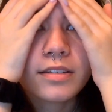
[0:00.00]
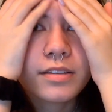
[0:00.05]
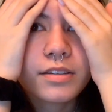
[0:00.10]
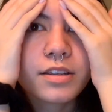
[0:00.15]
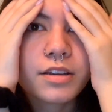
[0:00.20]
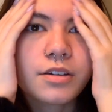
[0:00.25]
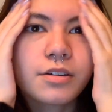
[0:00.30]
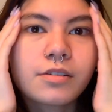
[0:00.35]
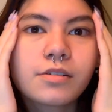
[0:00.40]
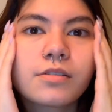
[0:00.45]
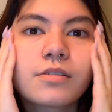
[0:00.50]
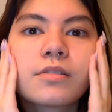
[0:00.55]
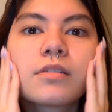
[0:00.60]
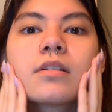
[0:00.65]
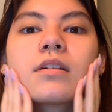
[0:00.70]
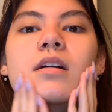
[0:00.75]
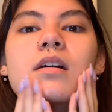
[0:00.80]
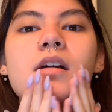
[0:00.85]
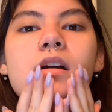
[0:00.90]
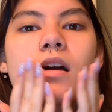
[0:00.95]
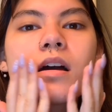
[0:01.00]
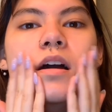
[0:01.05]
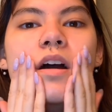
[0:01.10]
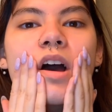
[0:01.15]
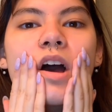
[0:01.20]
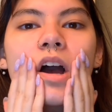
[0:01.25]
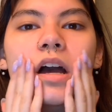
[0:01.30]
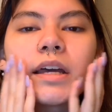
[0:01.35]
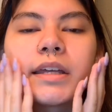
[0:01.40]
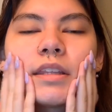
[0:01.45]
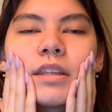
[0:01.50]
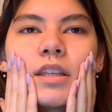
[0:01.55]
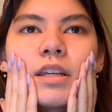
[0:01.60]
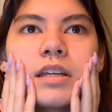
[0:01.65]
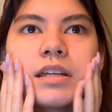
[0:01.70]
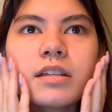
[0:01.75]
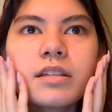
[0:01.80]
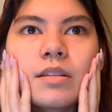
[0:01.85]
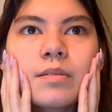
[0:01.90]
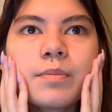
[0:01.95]
So I
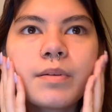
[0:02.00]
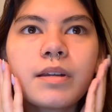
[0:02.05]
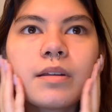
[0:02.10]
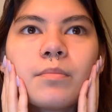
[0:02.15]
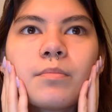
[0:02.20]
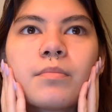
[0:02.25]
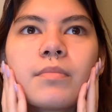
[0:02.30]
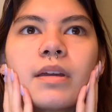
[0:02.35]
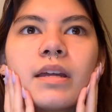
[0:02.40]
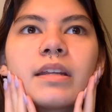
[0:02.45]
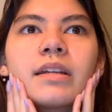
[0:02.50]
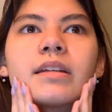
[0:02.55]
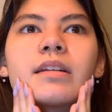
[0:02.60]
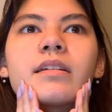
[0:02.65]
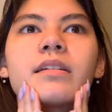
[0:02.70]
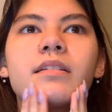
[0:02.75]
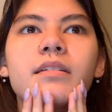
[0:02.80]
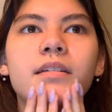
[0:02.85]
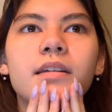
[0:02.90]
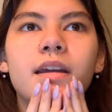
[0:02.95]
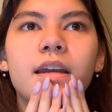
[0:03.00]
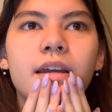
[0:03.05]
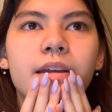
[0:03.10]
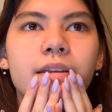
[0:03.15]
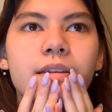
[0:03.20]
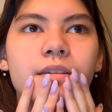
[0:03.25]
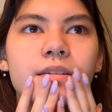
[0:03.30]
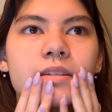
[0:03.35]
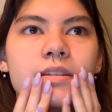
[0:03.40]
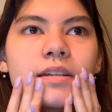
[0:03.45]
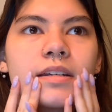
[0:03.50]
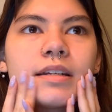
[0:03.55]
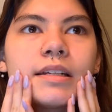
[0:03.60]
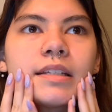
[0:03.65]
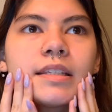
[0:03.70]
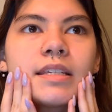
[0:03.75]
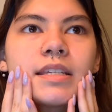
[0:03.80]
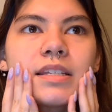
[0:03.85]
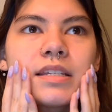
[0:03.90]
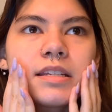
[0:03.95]
think it's been a minute and
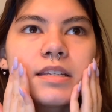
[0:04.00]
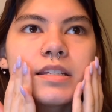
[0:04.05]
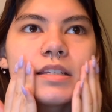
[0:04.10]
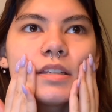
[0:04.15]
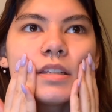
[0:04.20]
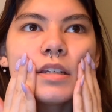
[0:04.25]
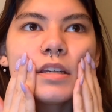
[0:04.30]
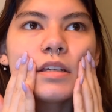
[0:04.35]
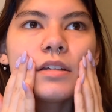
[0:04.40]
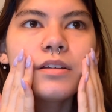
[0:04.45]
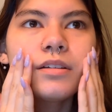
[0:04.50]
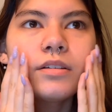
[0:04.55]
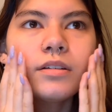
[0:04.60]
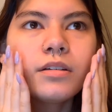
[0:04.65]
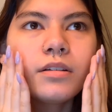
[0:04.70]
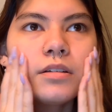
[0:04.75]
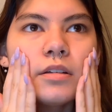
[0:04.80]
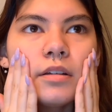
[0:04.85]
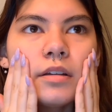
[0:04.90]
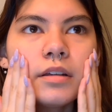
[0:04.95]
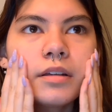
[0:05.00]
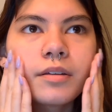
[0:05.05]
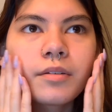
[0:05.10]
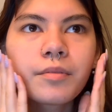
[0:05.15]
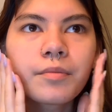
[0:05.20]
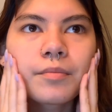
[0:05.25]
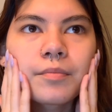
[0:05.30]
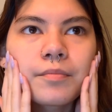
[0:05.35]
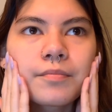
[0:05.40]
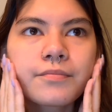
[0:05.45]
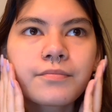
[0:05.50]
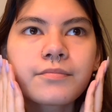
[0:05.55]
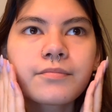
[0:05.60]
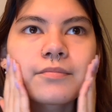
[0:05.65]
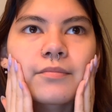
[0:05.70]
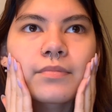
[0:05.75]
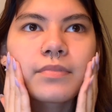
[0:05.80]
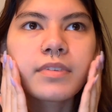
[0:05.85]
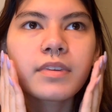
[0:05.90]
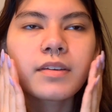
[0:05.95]
it's still
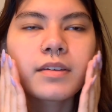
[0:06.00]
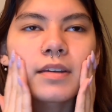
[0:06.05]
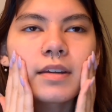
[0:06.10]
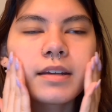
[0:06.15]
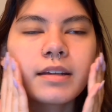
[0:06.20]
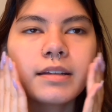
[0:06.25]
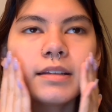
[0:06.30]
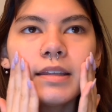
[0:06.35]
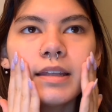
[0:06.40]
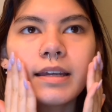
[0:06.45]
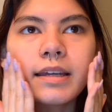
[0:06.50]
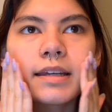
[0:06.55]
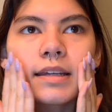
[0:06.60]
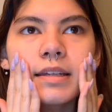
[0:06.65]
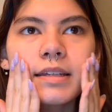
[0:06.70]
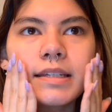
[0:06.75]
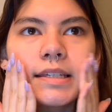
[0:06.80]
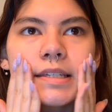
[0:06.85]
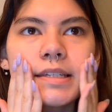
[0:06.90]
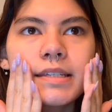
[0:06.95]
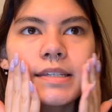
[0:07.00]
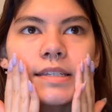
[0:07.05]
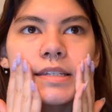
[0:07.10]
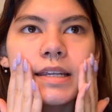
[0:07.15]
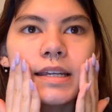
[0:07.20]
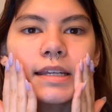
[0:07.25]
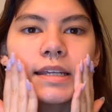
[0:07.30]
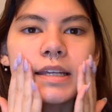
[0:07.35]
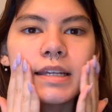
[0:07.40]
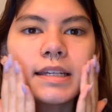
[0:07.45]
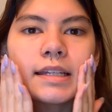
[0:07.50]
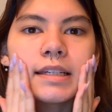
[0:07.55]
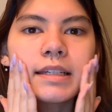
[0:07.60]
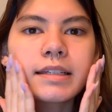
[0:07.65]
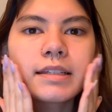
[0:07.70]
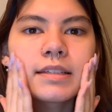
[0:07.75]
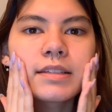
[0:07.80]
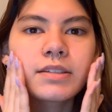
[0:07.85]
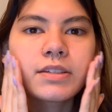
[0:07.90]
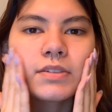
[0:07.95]
like sticky.
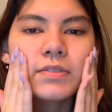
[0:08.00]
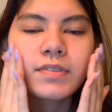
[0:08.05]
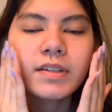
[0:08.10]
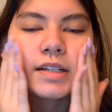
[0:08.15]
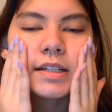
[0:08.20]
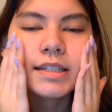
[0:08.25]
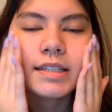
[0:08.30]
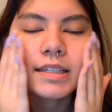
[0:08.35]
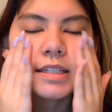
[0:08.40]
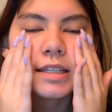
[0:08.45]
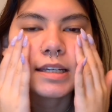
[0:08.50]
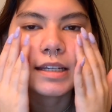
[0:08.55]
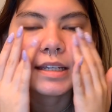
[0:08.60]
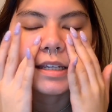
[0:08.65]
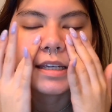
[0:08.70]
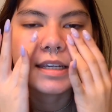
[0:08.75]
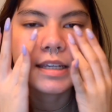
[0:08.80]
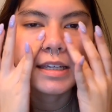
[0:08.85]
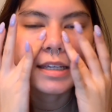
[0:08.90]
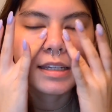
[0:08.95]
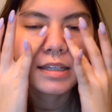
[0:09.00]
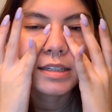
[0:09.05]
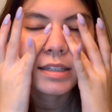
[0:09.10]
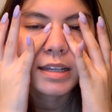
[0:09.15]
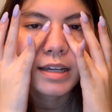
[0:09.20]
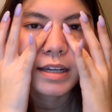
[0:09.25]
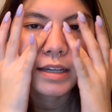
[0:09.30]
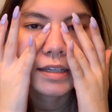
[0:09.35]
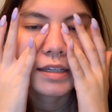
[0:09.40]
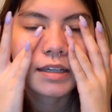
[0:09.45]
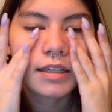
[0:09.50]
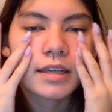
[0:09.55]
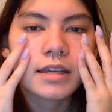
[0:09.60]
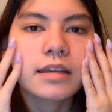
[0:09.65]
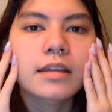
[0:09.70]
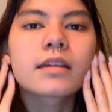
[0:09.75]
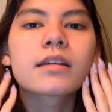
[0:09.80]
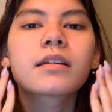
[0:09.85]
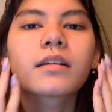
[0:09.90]
It's still very sticky, tacky.